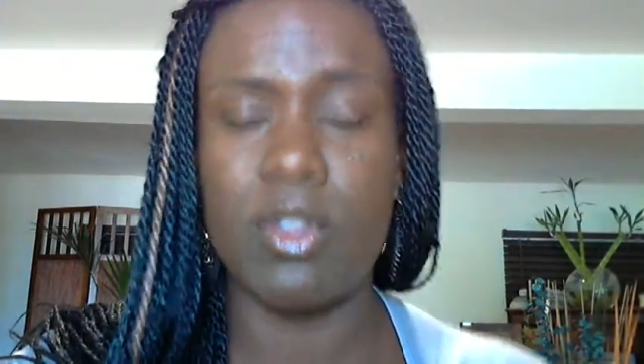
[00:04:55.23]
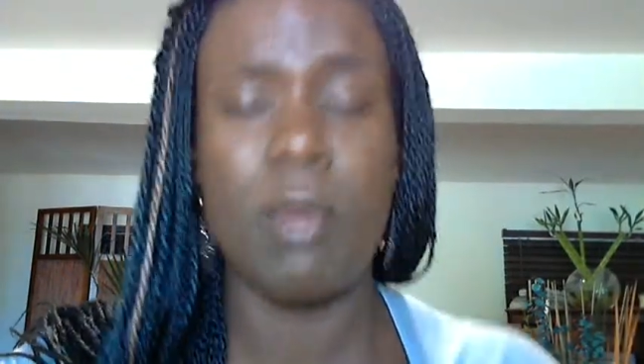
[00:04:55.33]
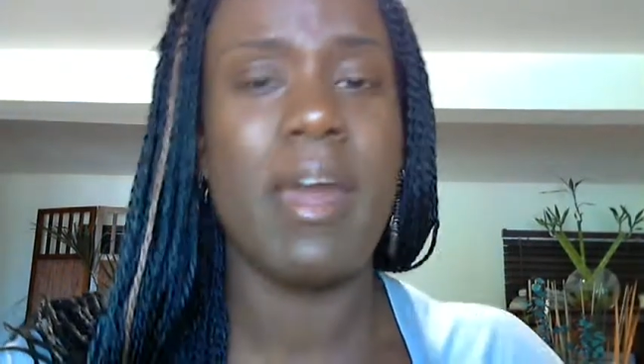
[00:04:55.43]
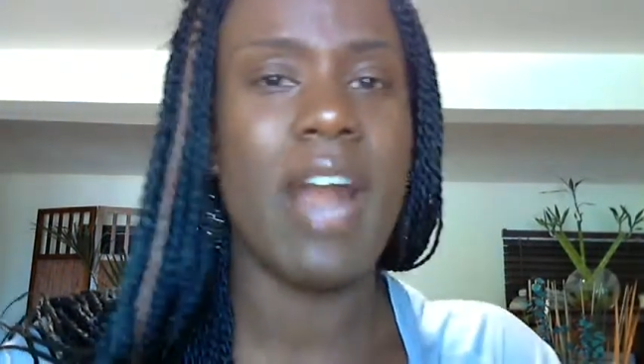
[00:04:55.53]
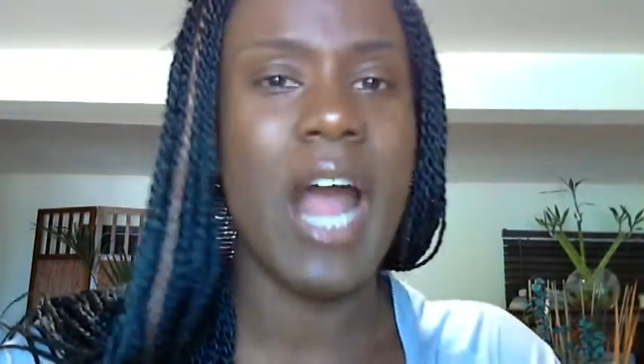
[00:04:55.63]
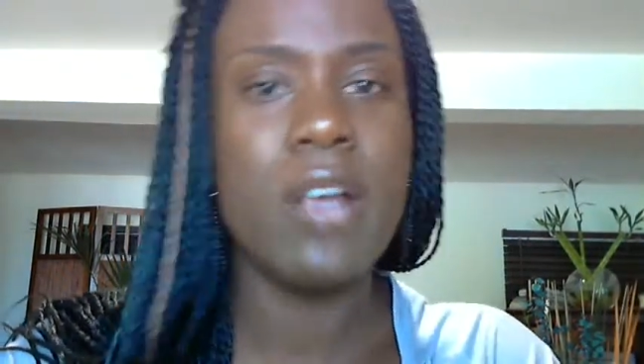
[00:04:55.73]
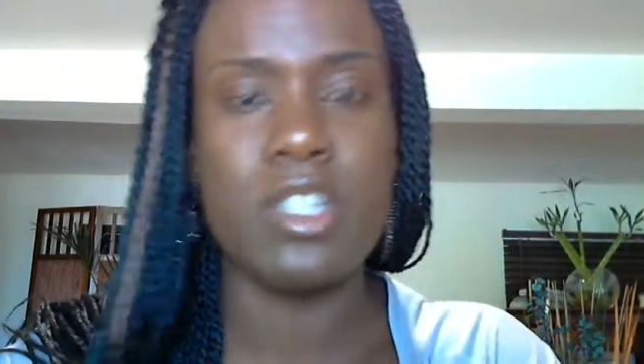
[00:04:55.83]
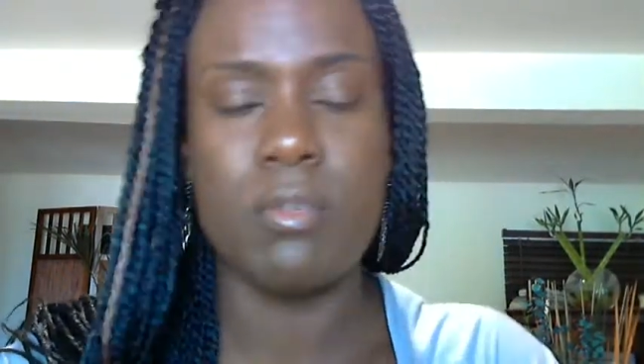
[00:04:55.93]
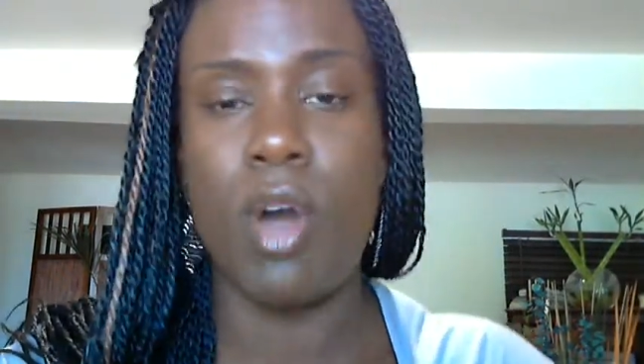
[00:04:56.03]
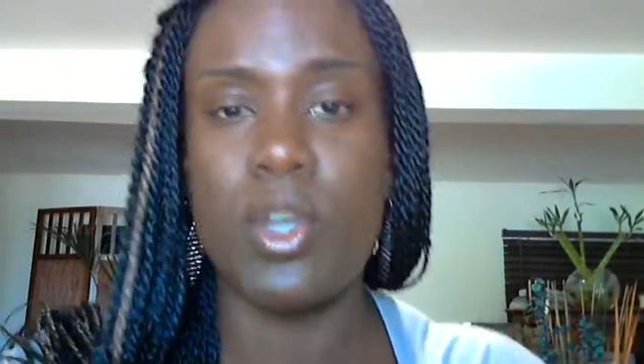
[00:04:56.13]
No matter how
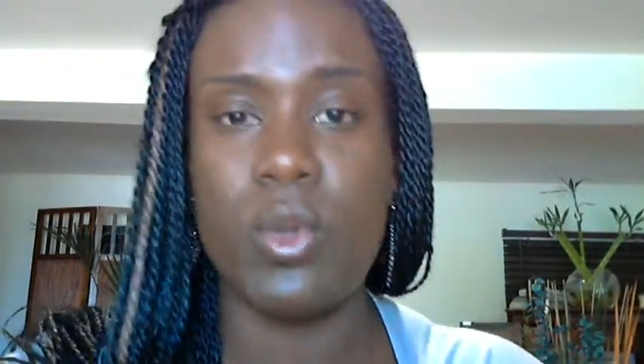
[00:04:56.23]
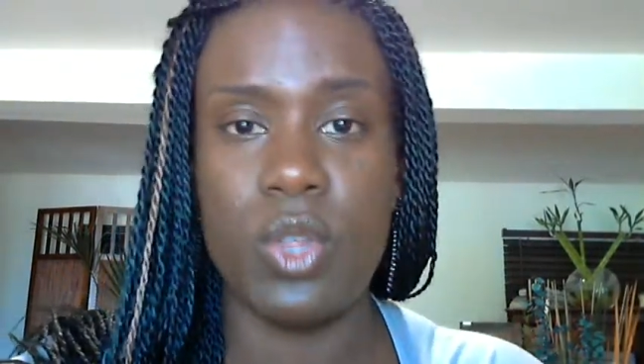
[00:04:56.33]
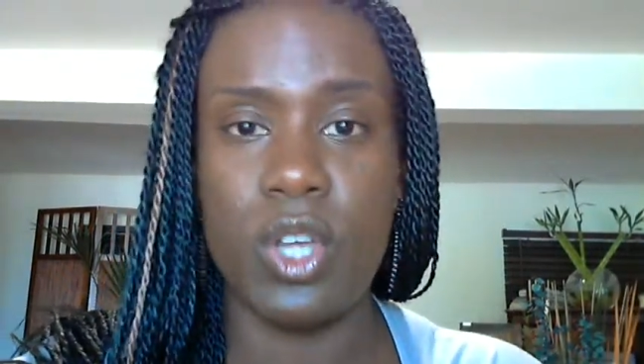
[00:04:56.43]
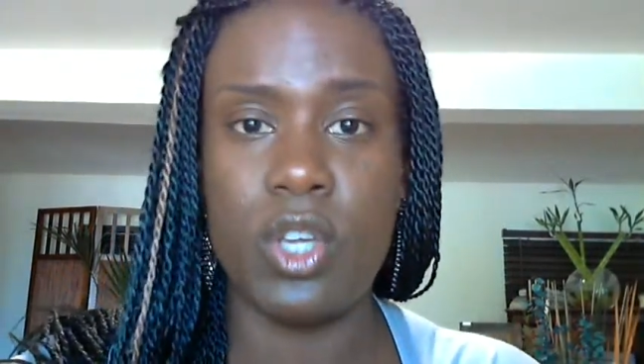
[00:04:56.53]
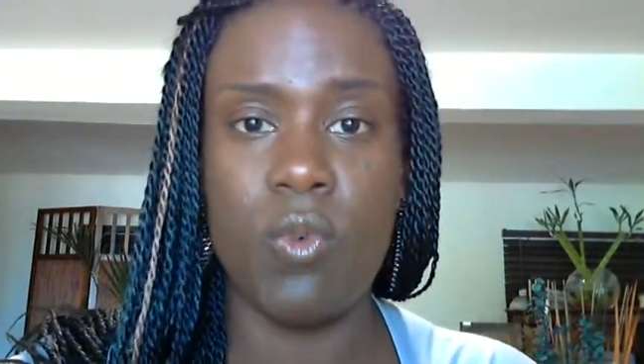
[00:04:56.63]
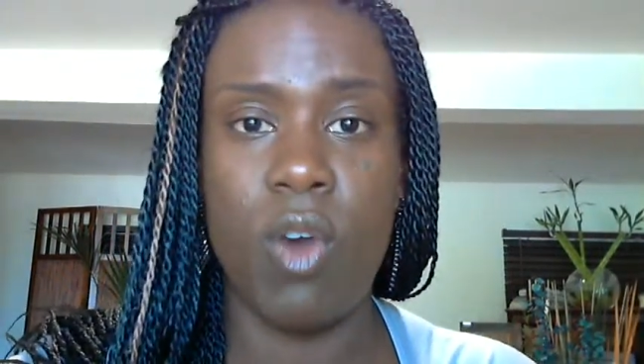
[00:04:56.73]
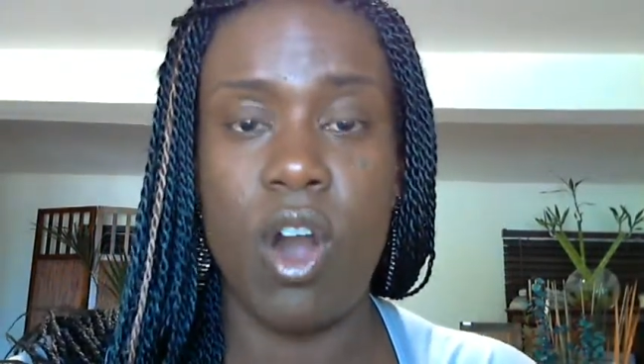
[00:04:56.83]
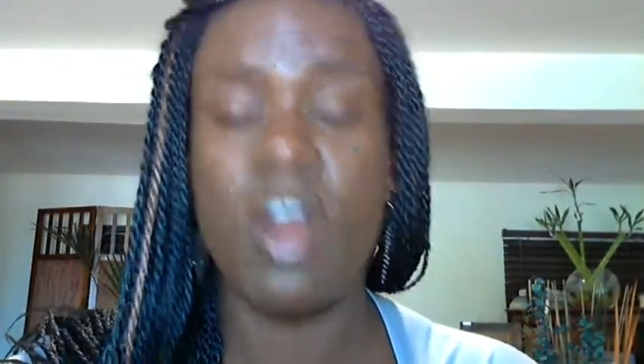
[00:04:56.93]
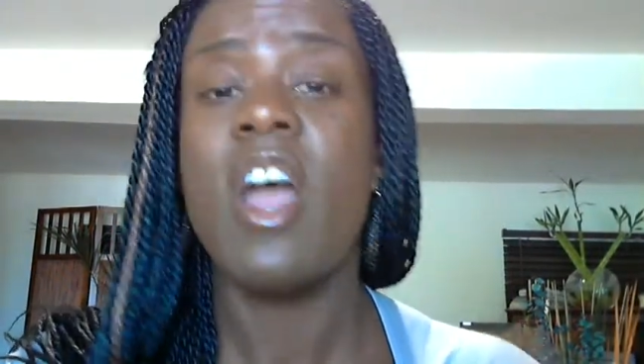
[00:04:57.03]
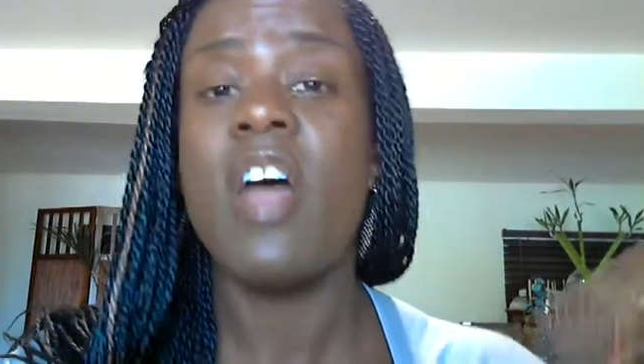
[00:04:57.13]
small you think you are,